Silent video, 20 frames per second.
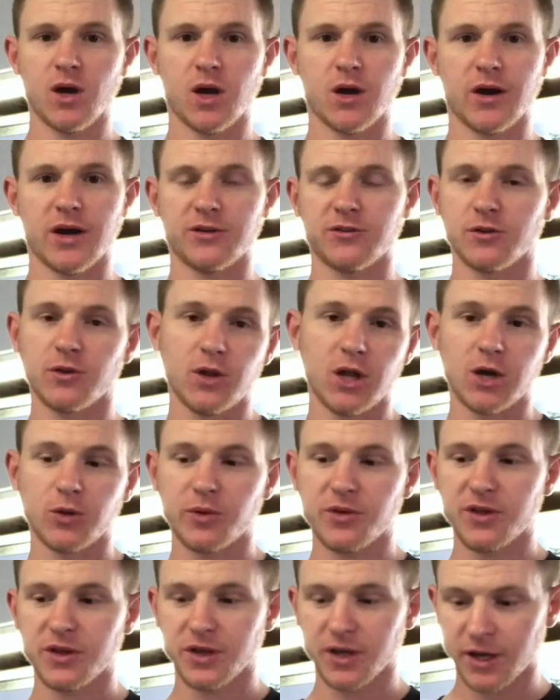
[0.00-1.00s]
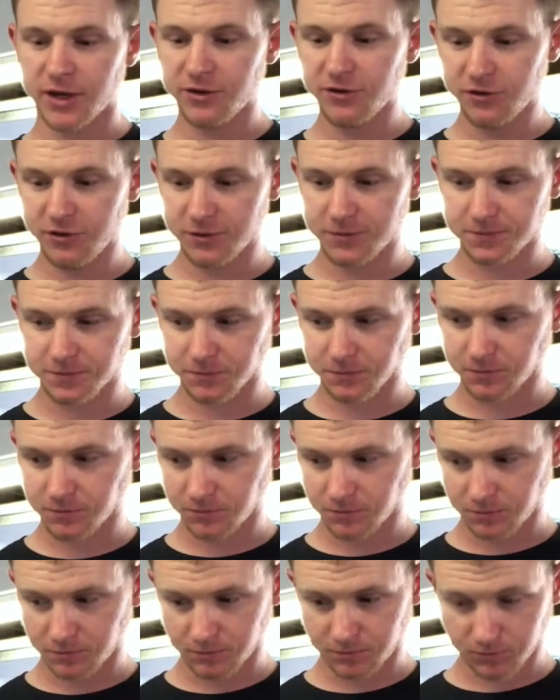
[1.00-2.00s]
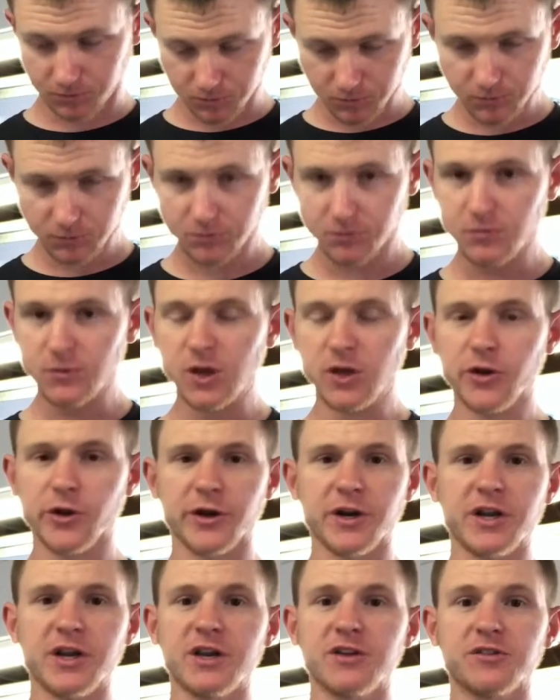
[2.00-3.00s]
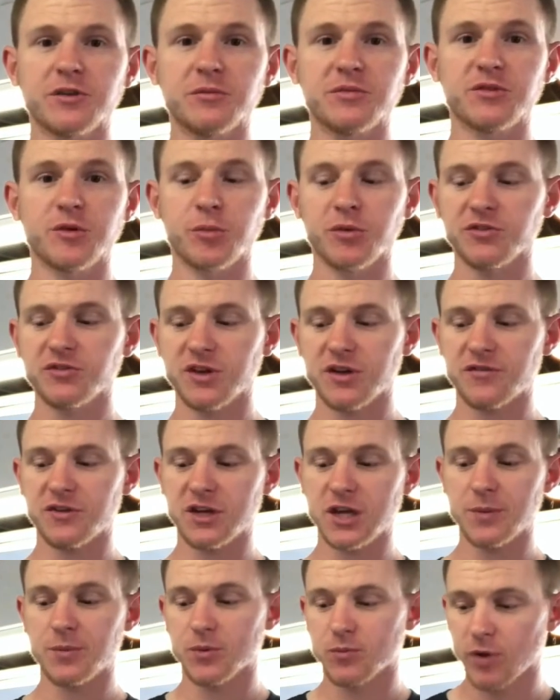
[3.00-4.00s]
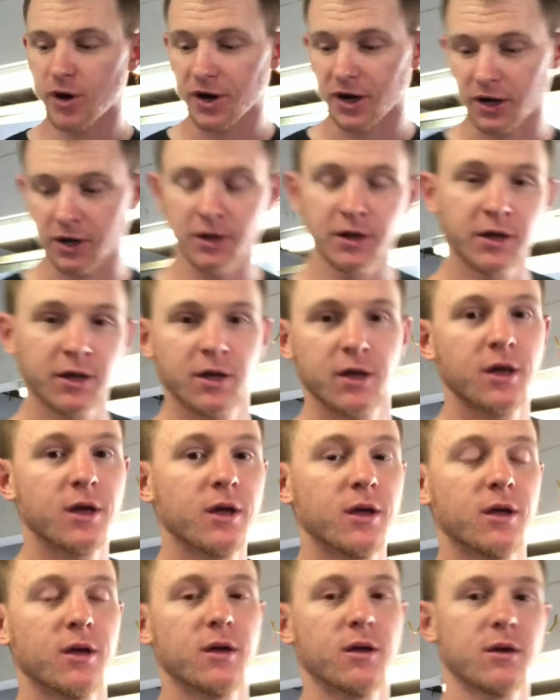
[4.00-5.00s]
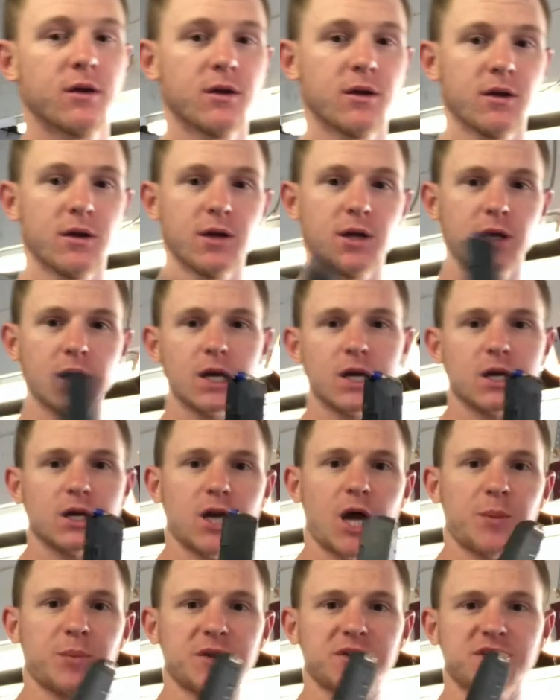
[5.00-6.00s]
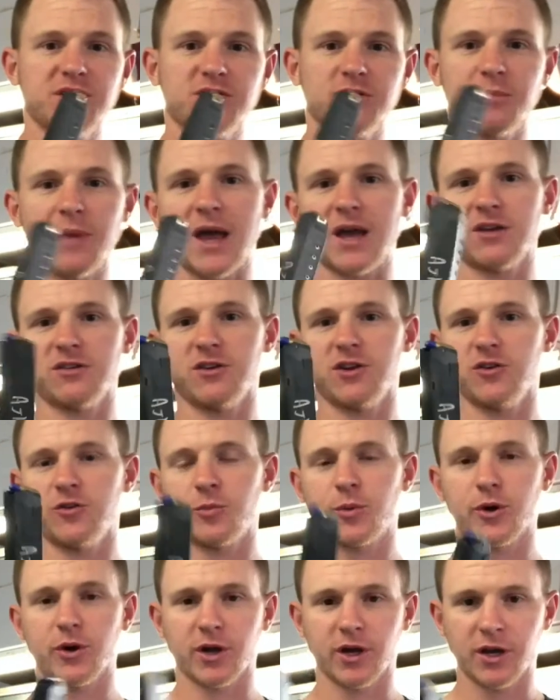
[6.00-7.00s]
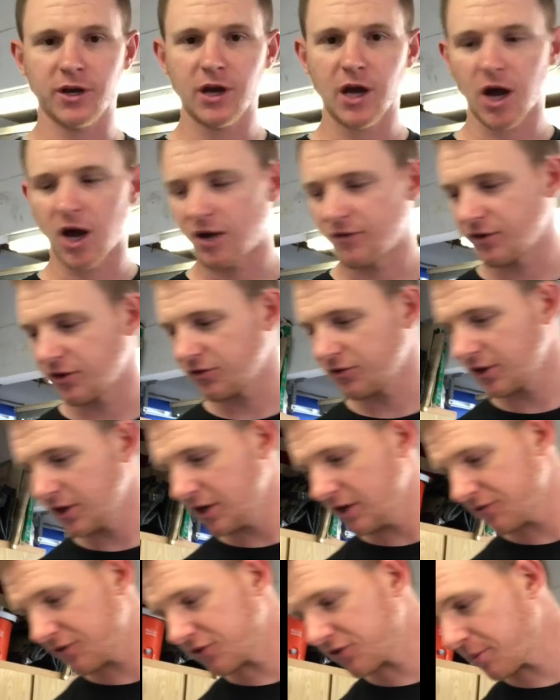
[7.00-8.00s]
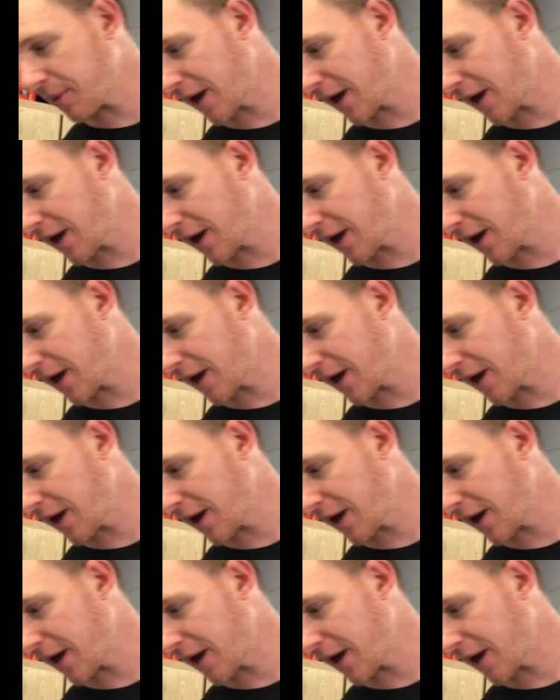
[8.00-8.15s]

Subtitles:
Alright, so along with the guns, you're going to need some simple stuff to keep them running. A couple of decent magazines per gun, obviously, if it's a